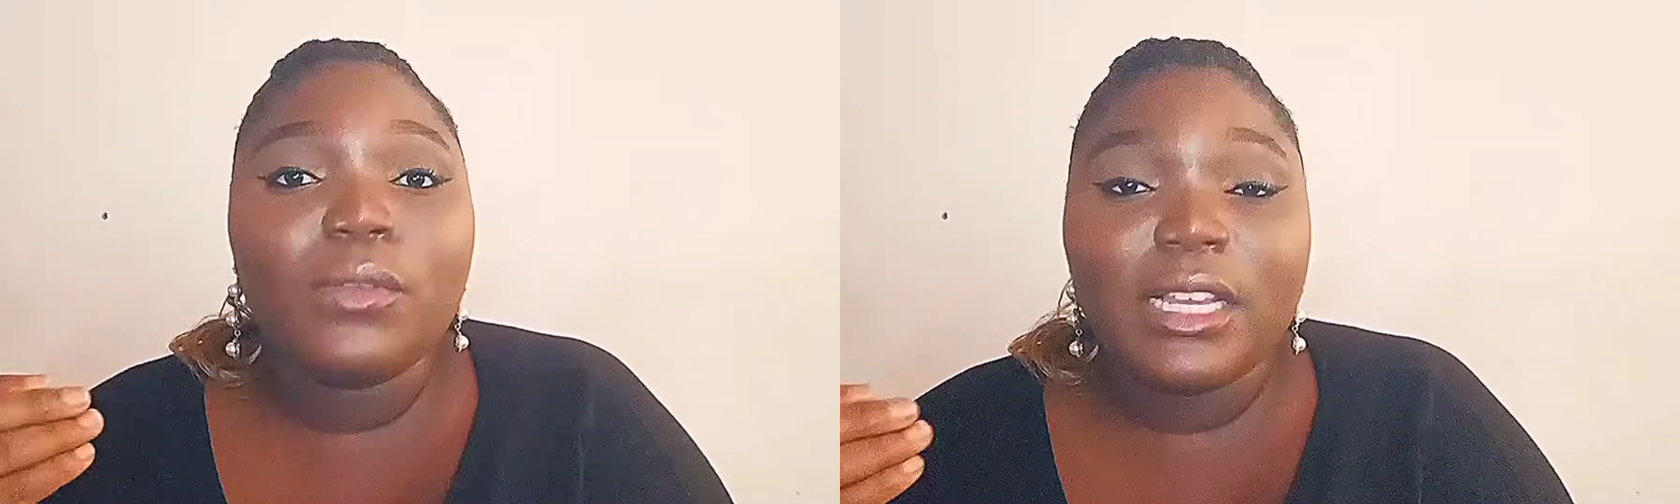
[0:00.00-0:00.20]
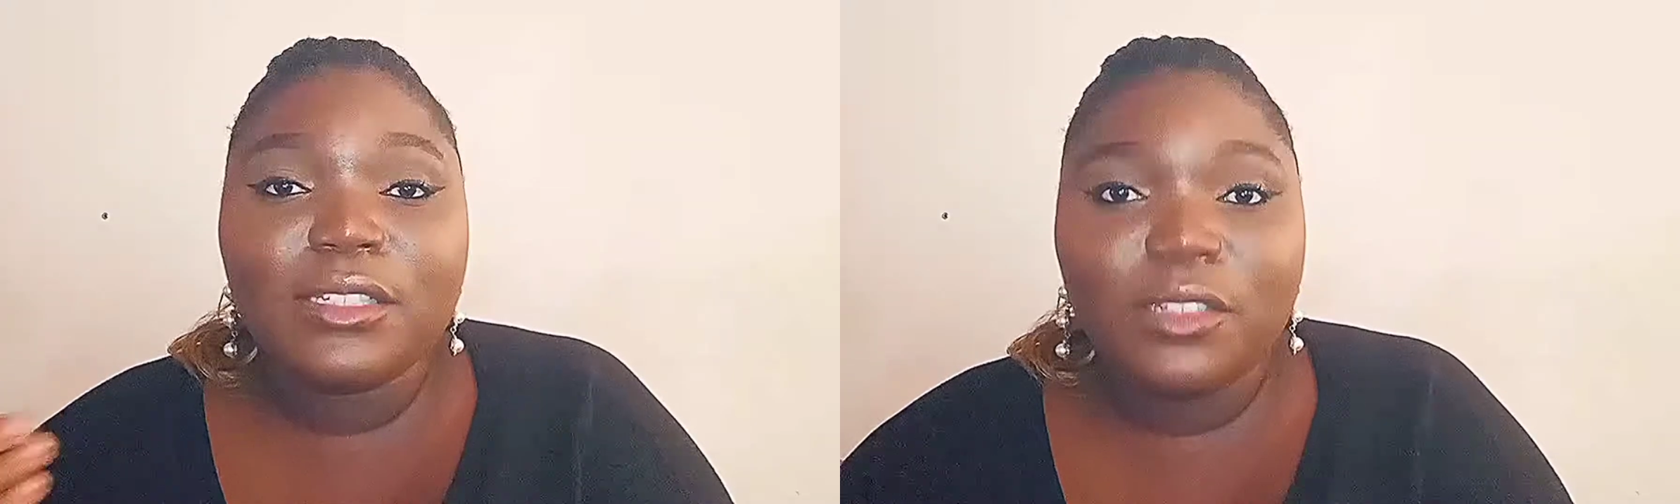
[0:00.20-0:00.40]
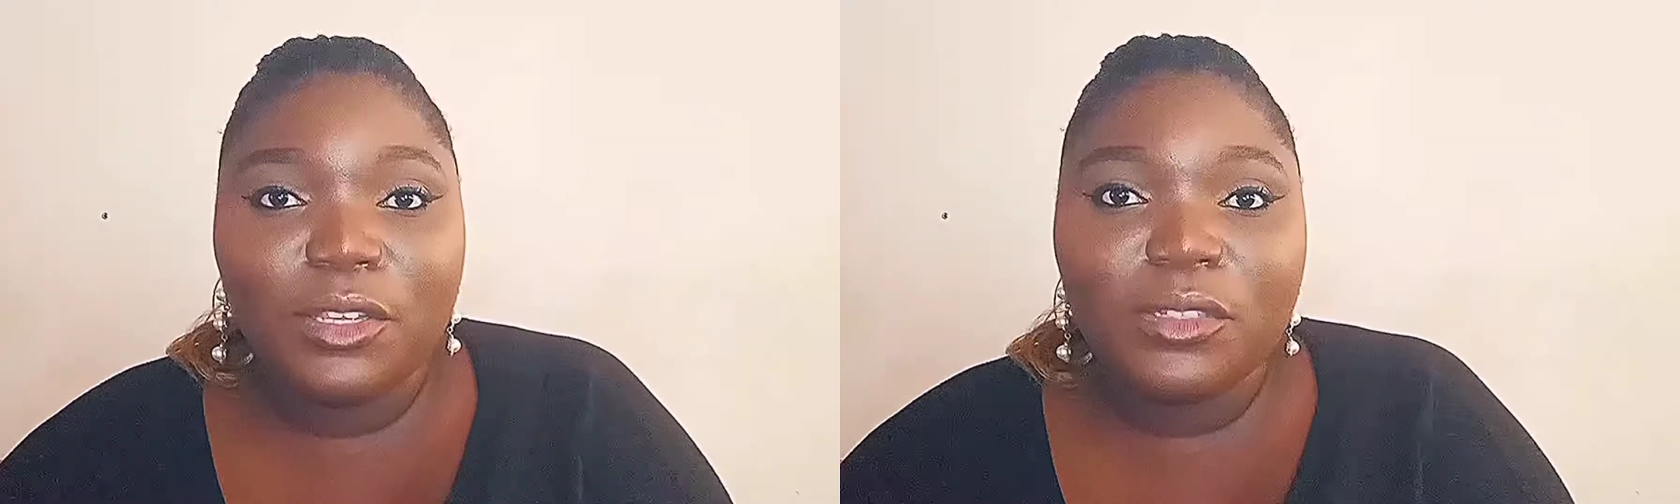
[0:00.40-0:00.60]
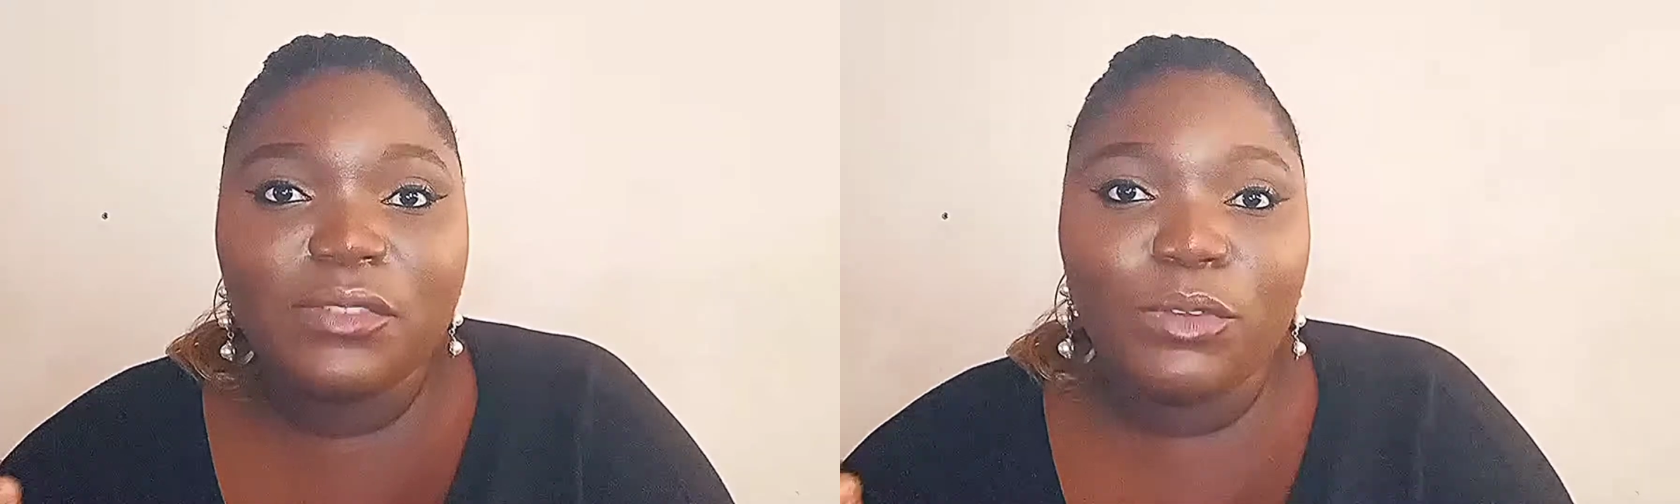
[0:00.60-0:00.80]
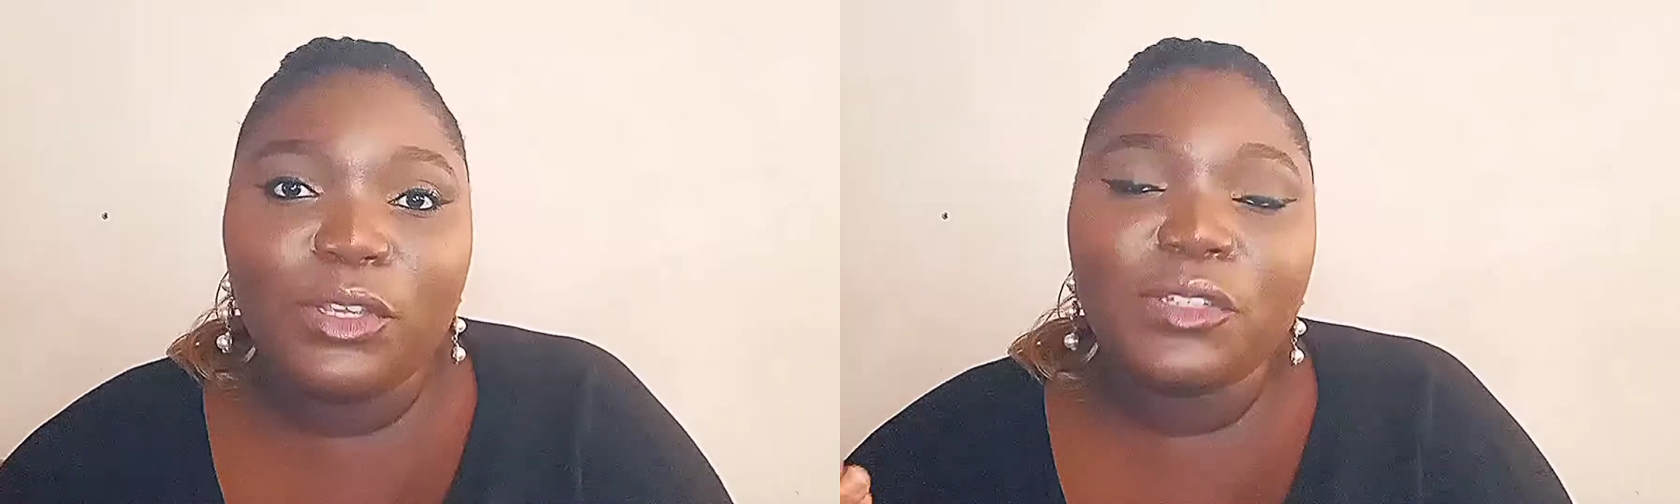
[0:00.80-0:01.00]
no
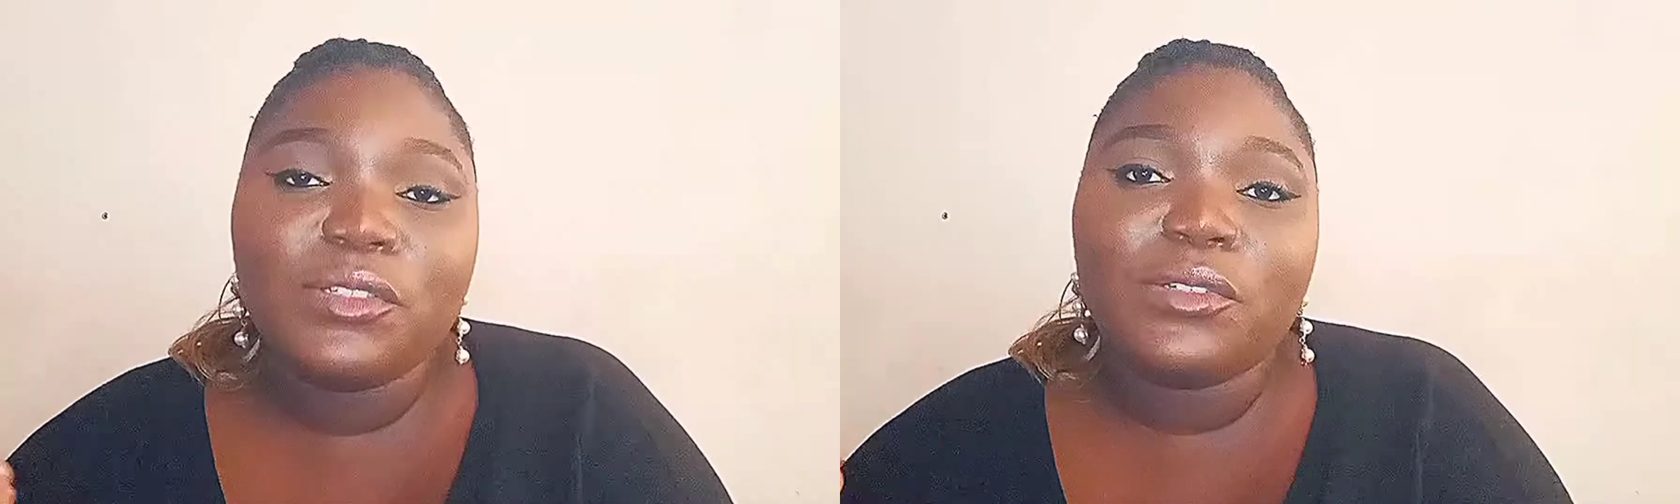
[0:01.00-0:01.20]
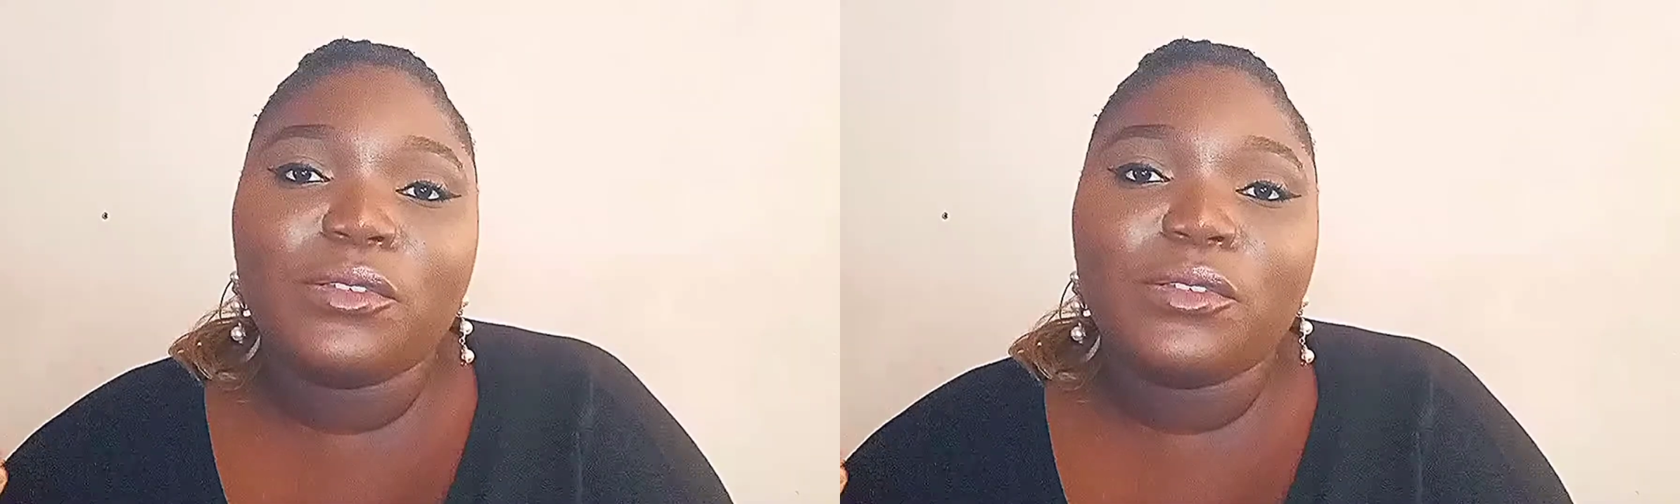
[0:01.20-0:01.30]
excuse for you